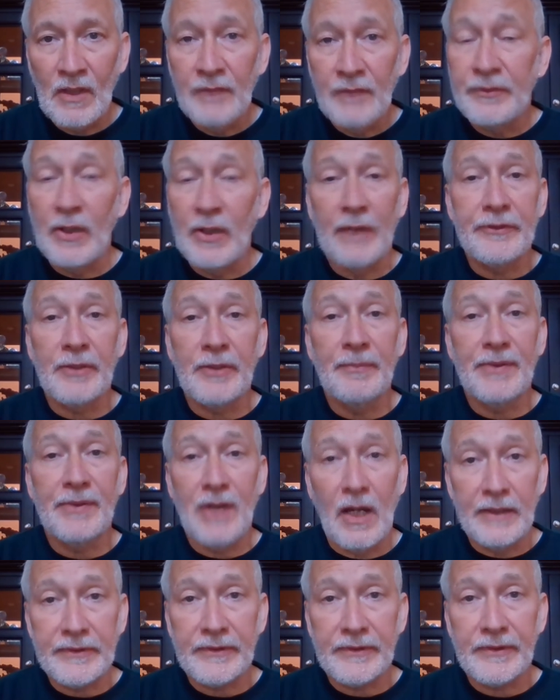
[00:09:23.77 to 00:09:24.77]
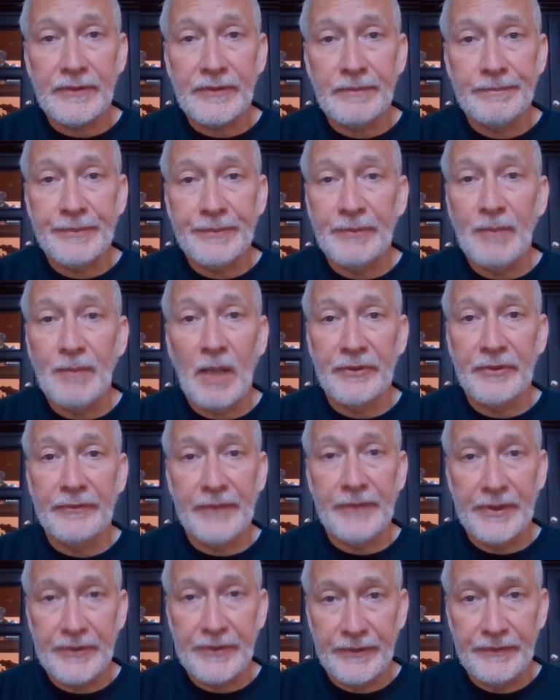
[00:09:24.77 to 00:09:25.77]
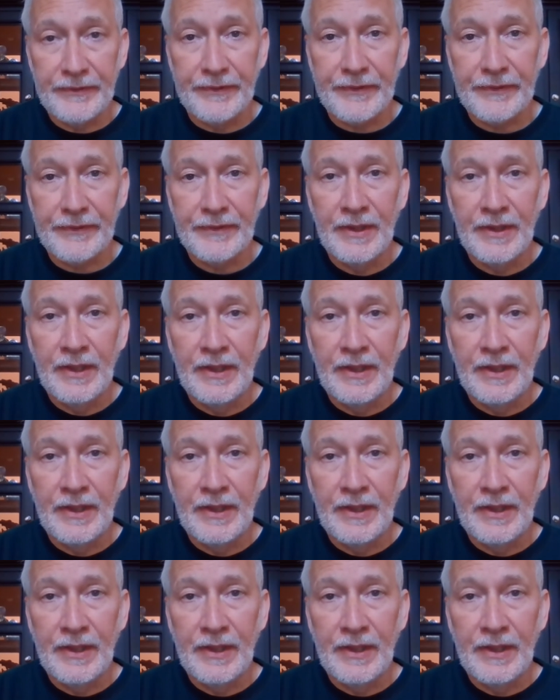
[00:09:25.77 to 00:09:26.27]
If you have some thoughts, some observations,